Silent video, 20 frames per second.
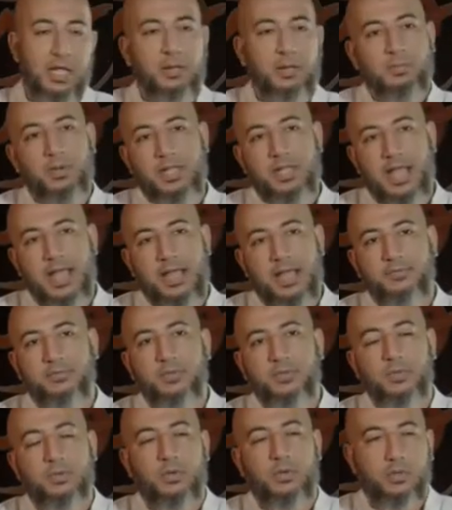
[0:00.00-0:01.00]
But I have
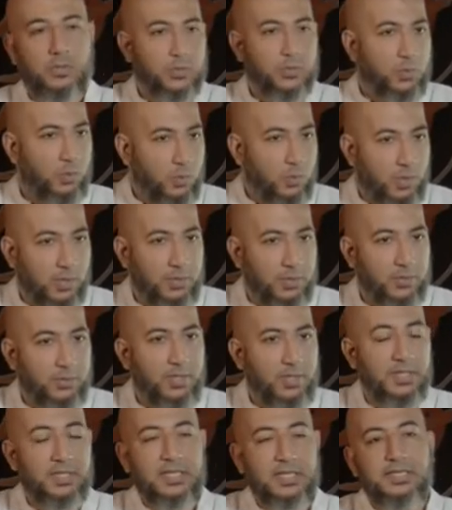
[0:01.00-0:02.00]
to also warn you
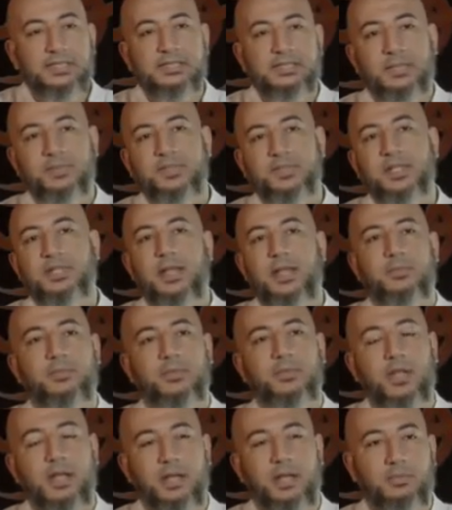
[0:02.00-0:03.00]
that these tips that
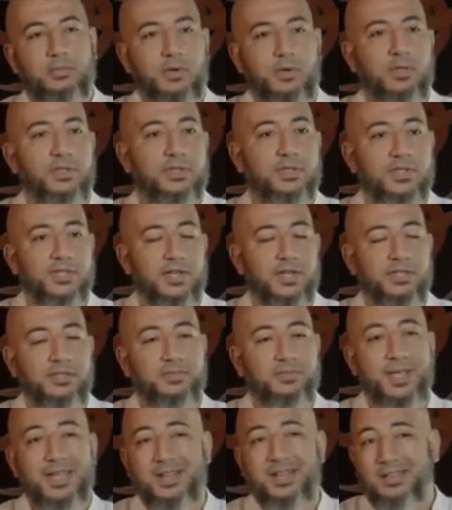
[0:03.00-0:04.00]
I'm going to discuss
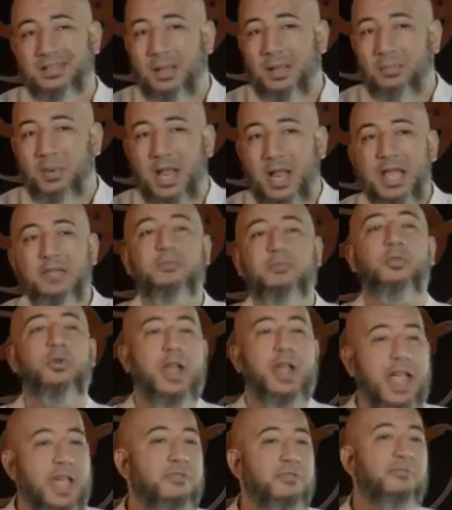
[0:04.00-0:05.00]
may not apply for
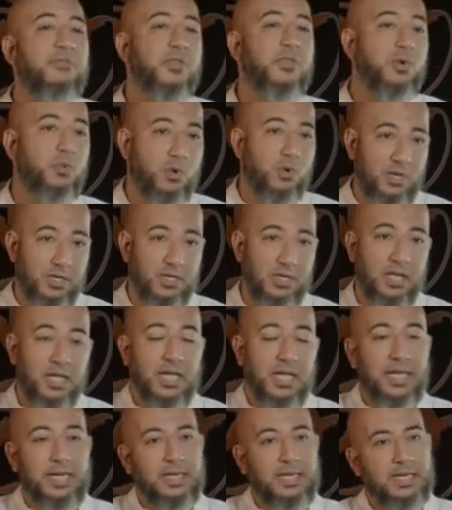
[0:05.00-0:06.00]
everyone.
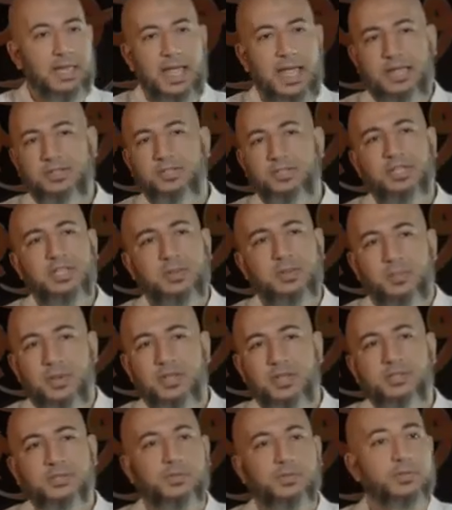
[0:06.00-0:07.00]
It actually
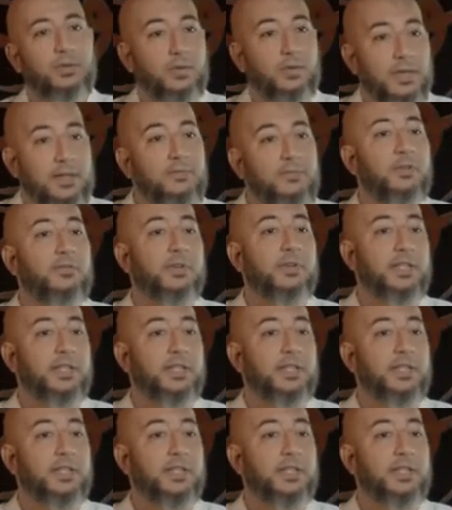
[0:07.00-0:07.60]
depends on your level of